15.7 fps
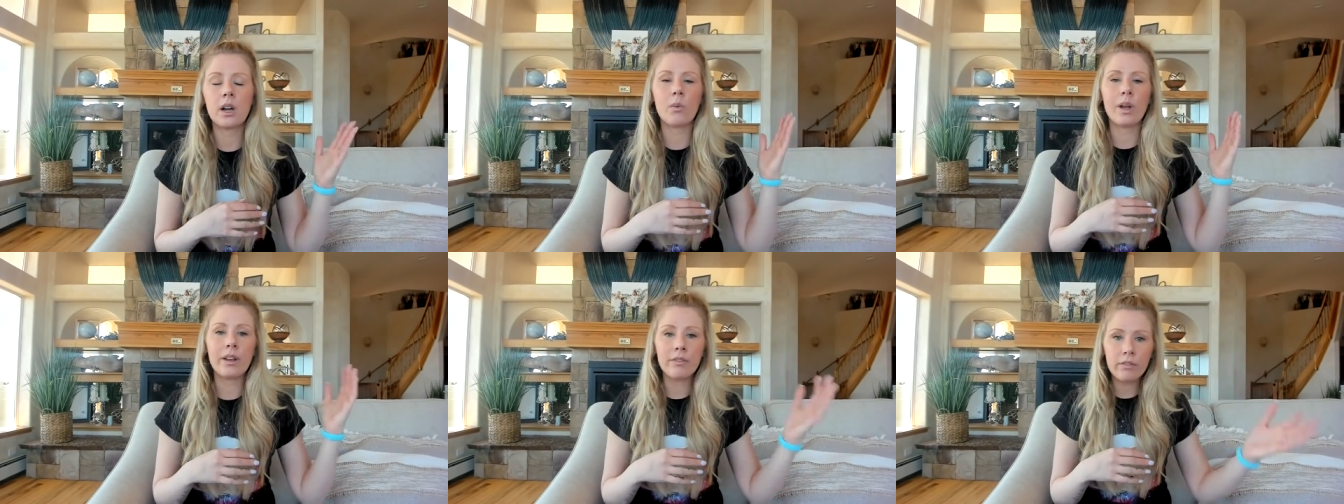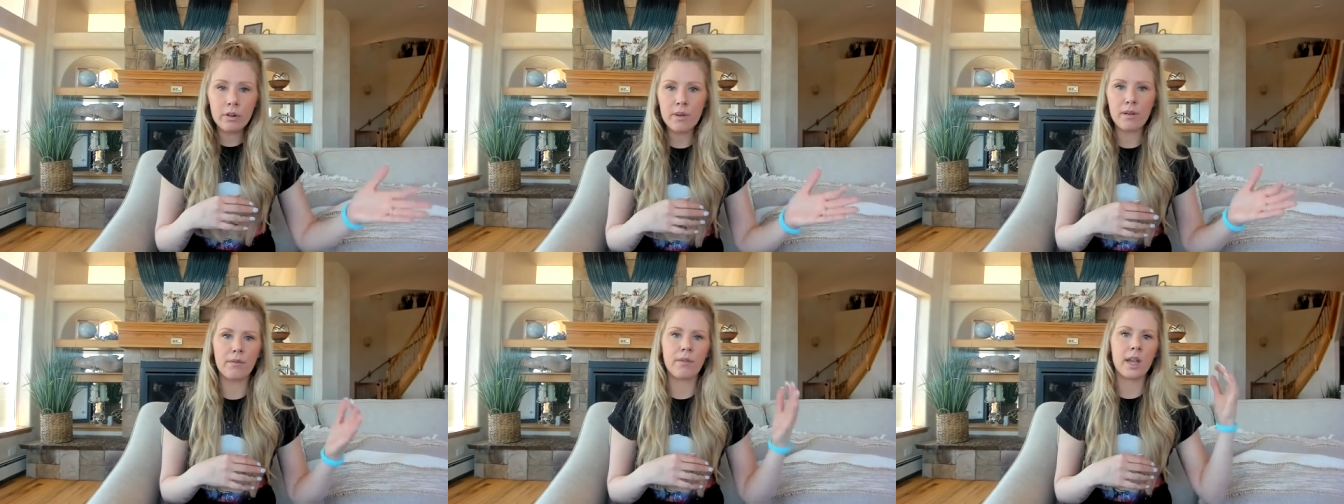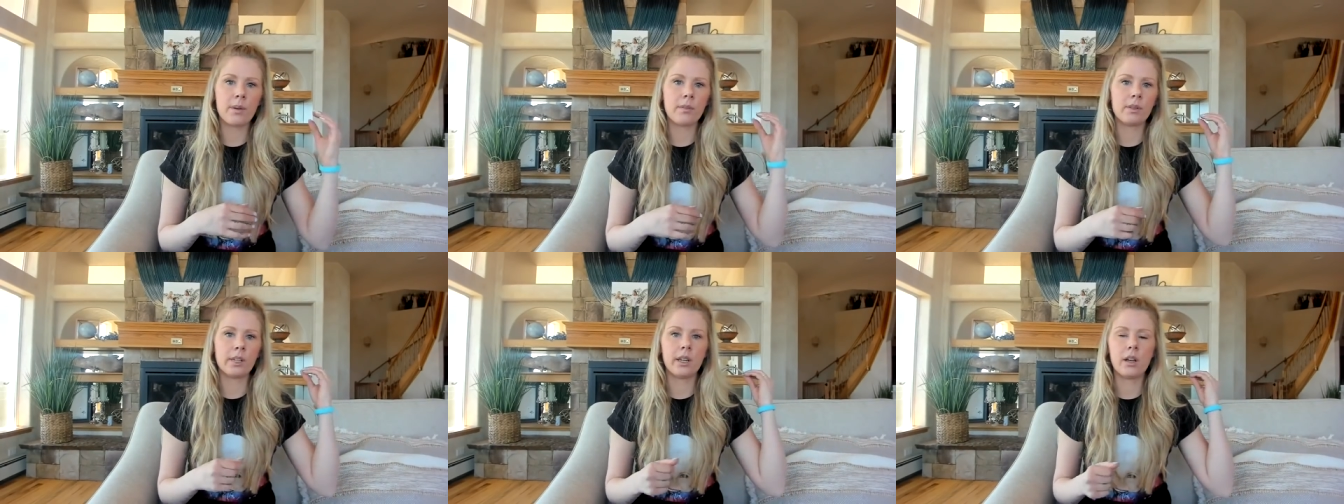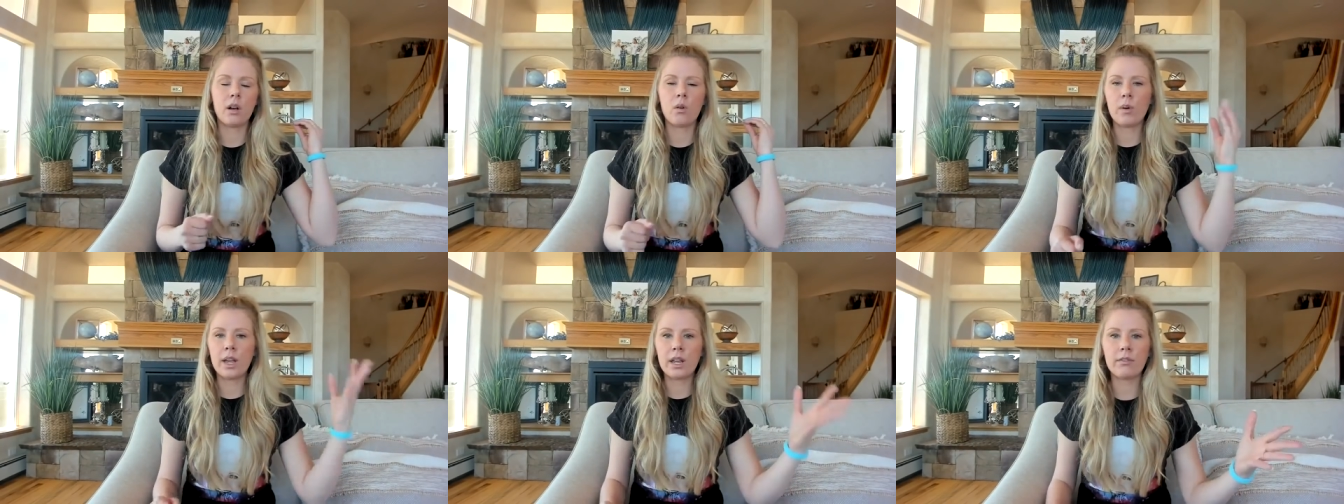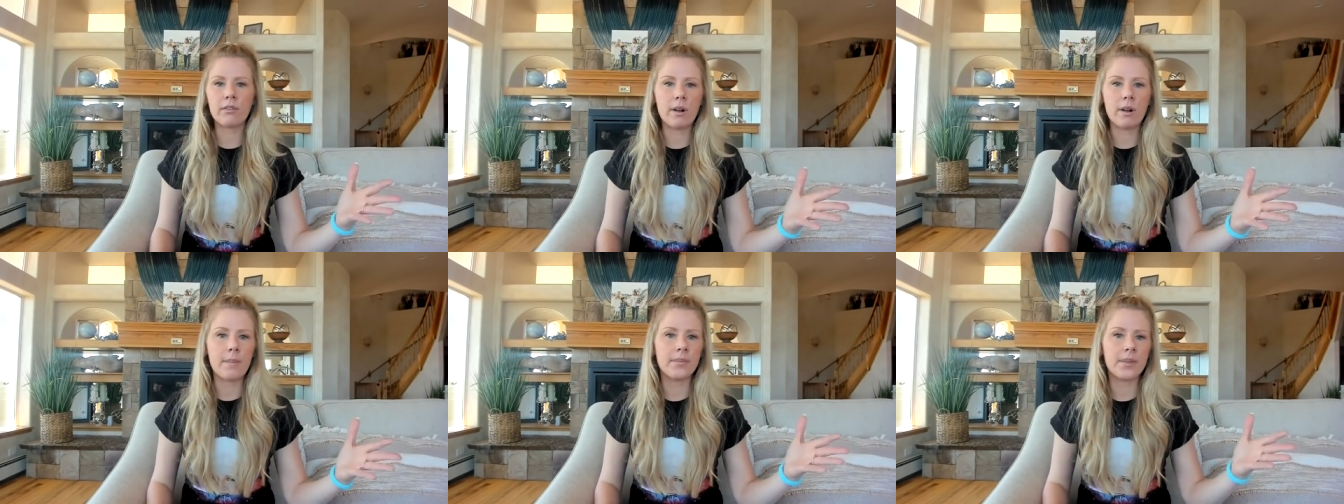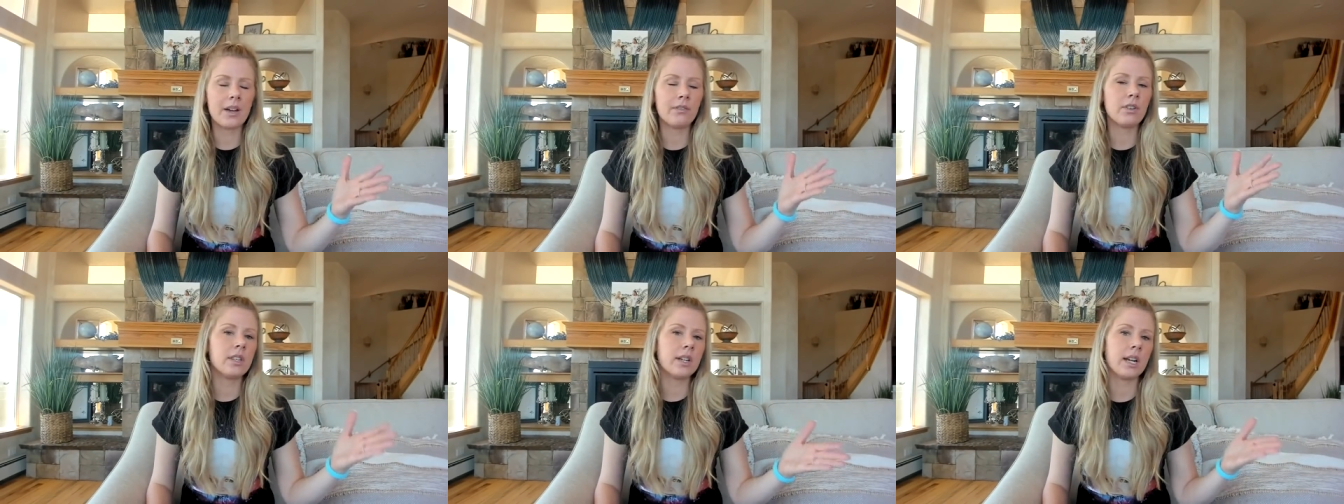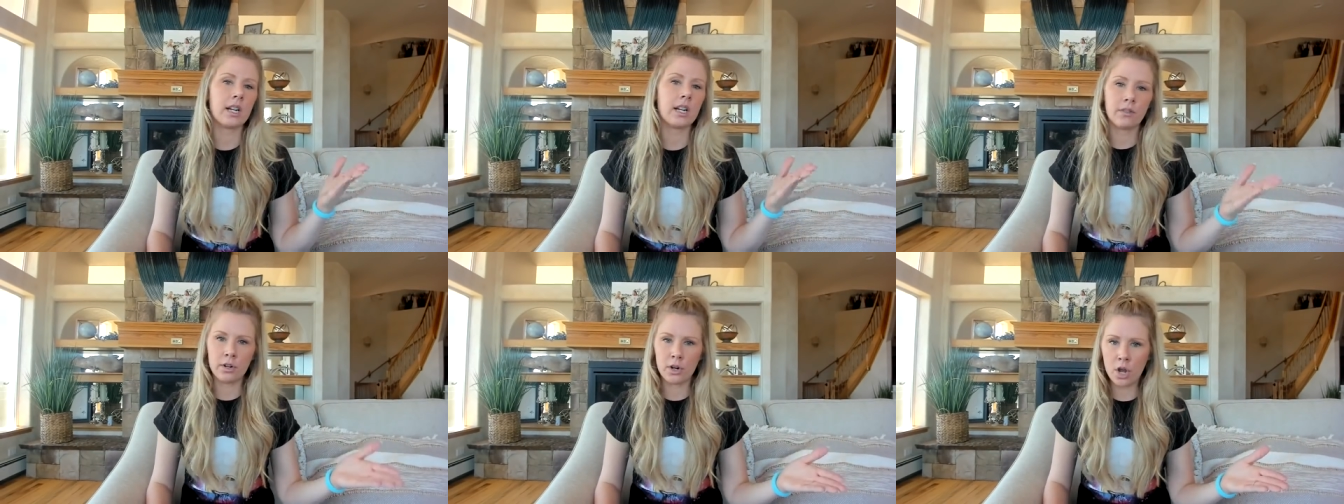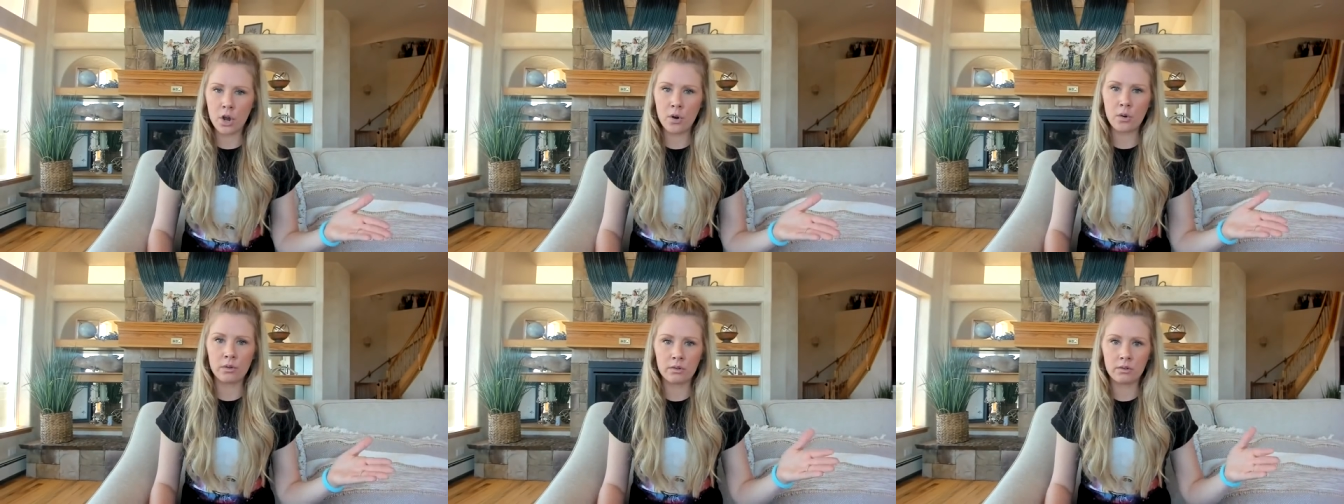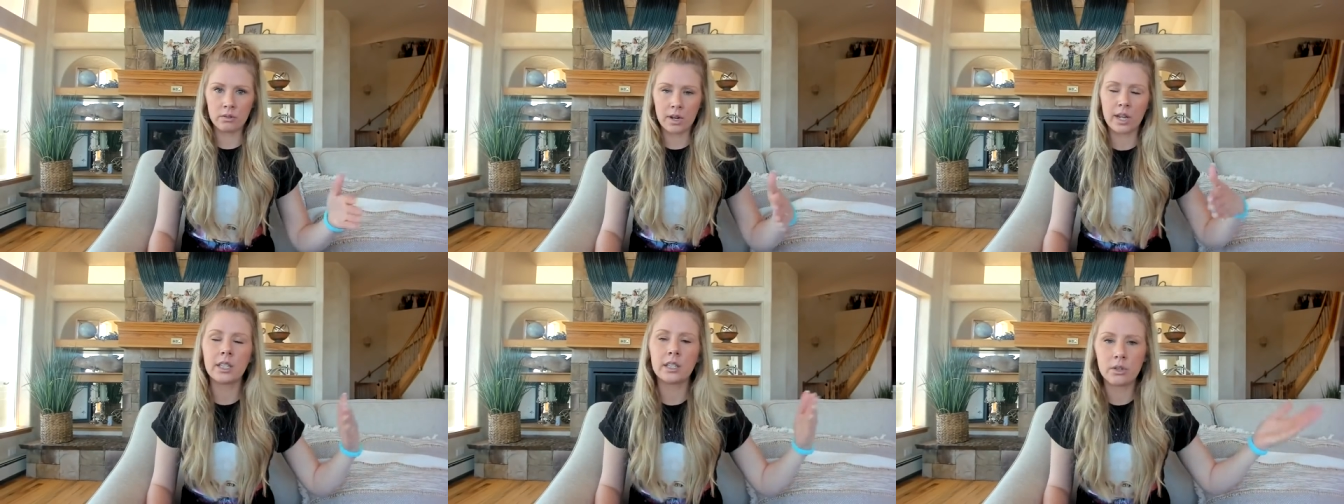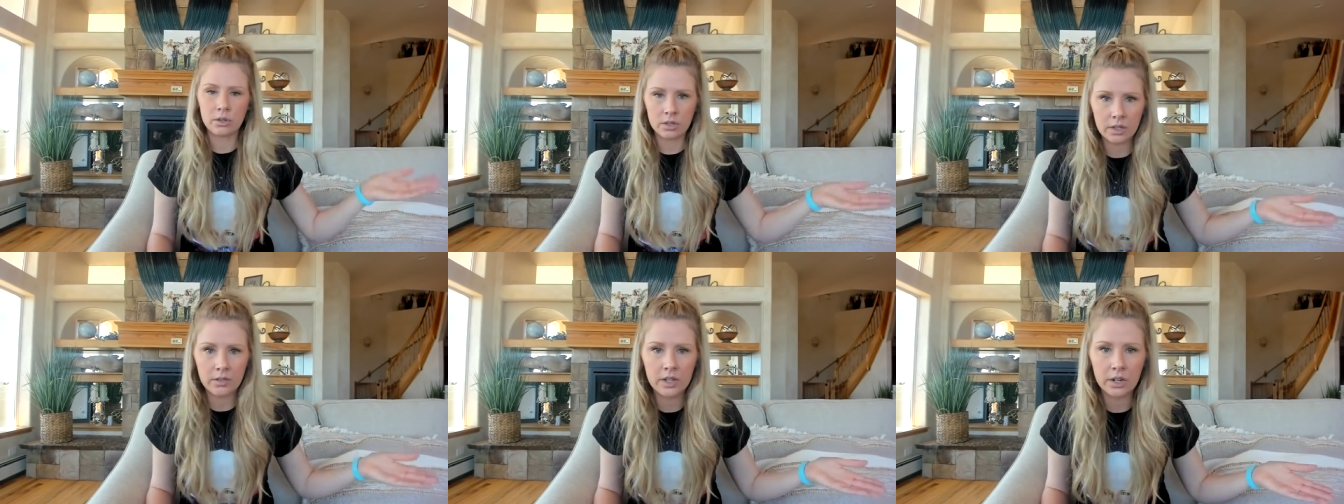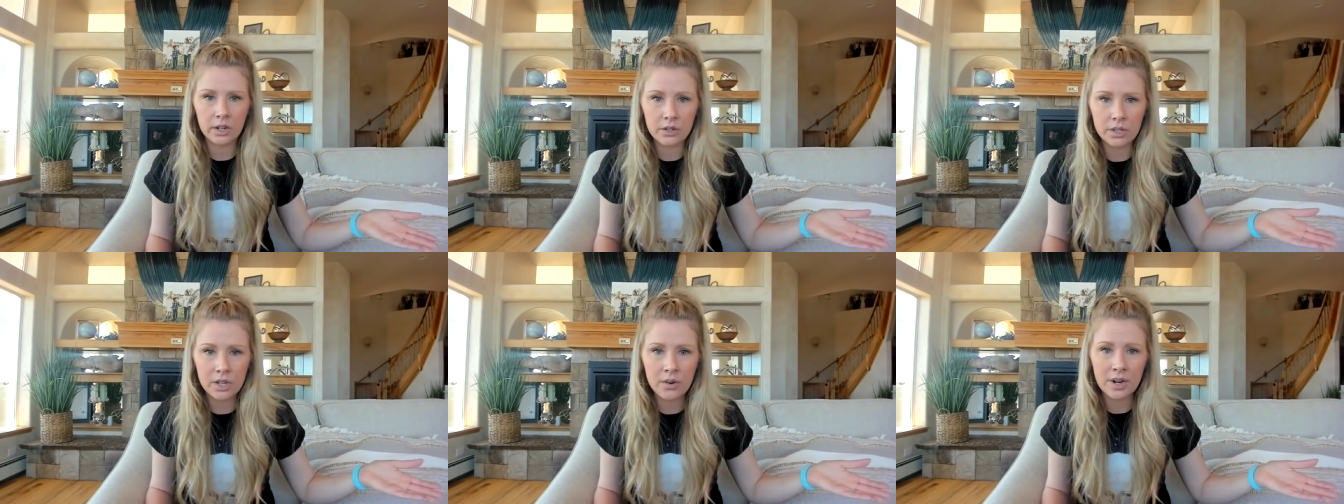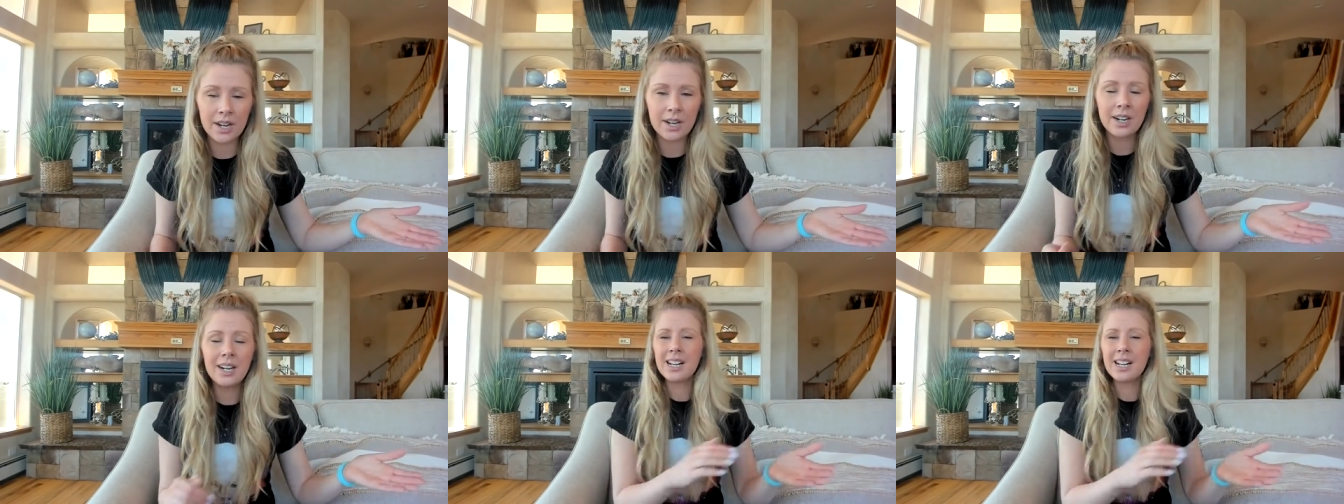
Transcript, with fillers: away from my family away from everything i'd ever known i used to live in arizona